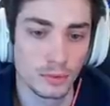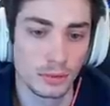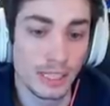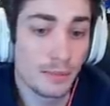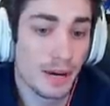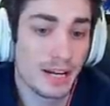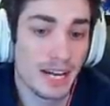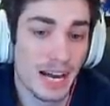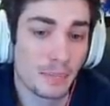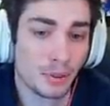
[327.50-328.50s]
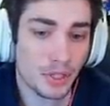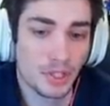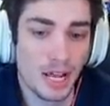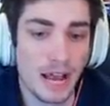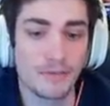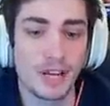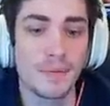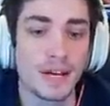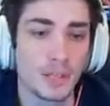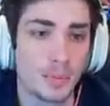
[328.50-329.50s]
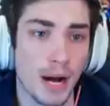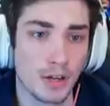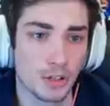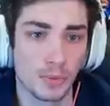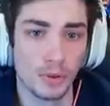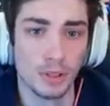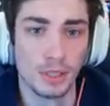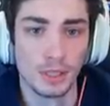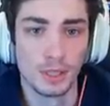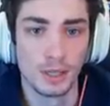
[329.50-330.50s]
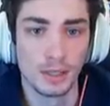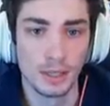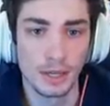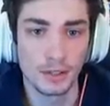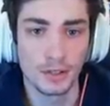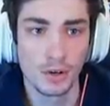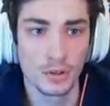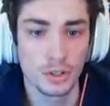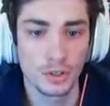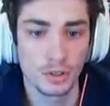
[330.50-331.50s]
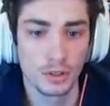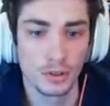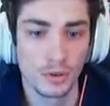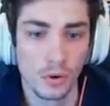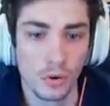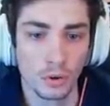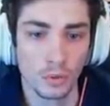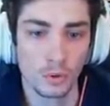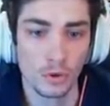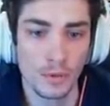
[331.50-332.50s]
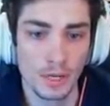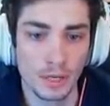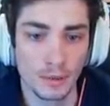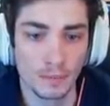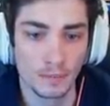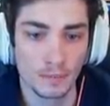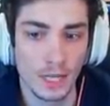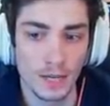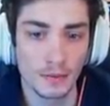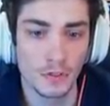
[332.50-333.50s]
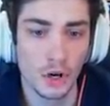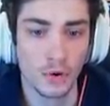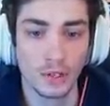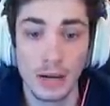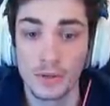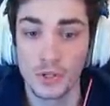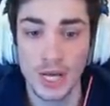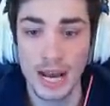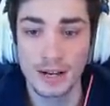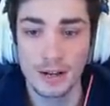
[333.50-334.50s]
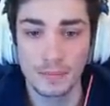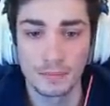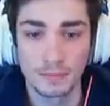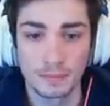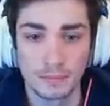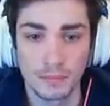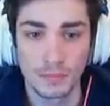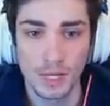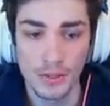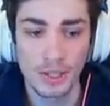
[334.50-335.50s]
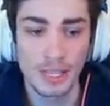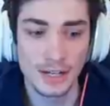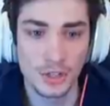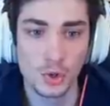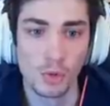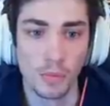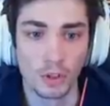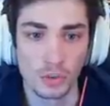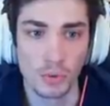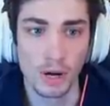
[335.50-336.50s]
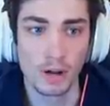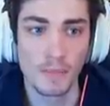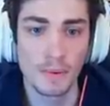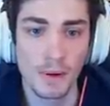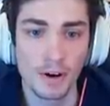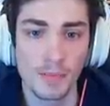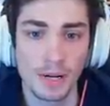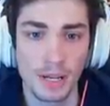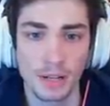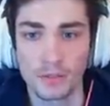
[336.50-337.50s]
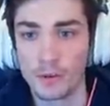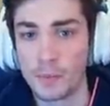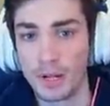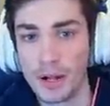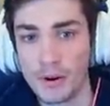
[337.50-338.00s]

lead by nine plus at halftime. That's possible. Then head coach goal will be don't allow a sack. I think that's doable as well. I've been better about getting the football